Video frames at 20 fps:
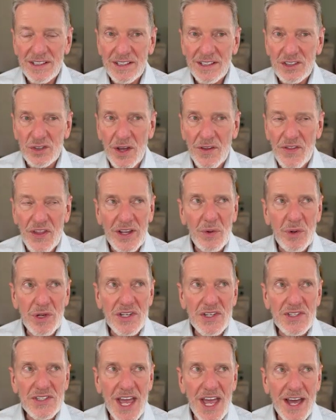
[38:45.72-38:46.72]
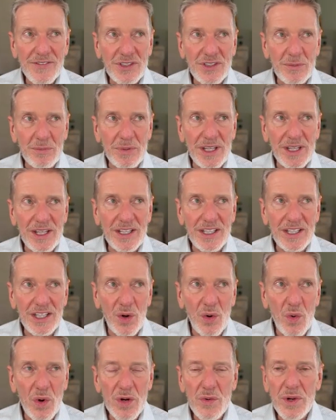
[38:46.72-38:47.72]
So I think we just have to be,
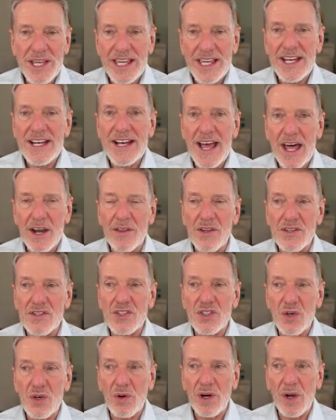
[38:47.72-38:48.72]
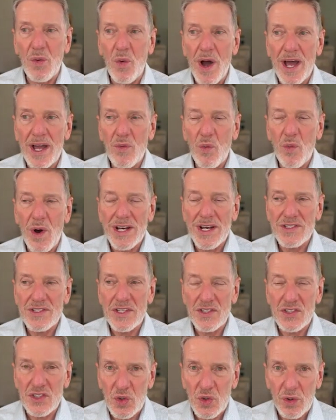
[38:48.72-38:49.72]
what are we getting out of this story? Why does
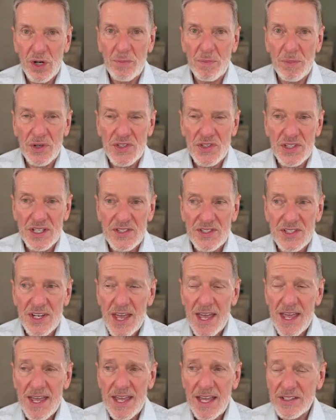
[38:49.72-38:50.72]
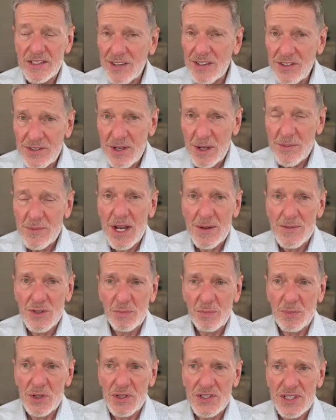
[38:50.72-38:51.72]
this story persist? And sometimes
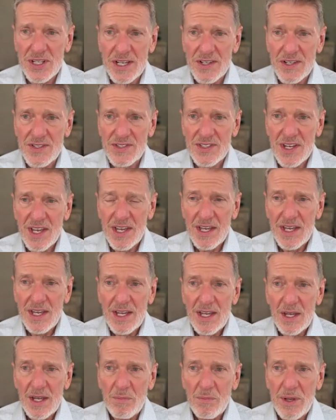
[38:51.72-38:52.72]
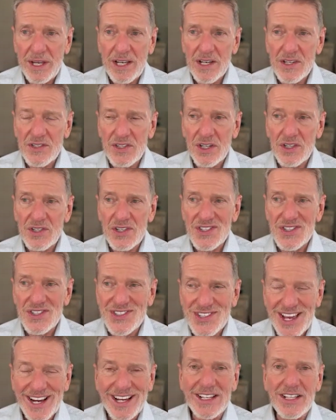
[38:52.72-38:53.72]
it persists because there's a
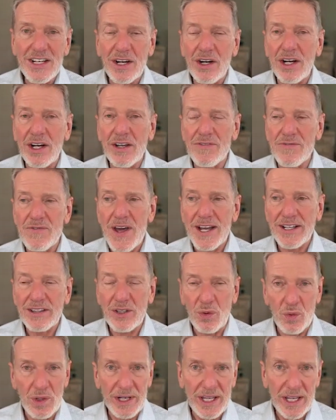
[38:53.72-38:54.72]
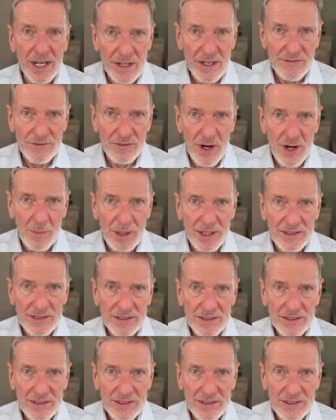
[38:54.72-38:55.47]
secondary effect that we're getting from it.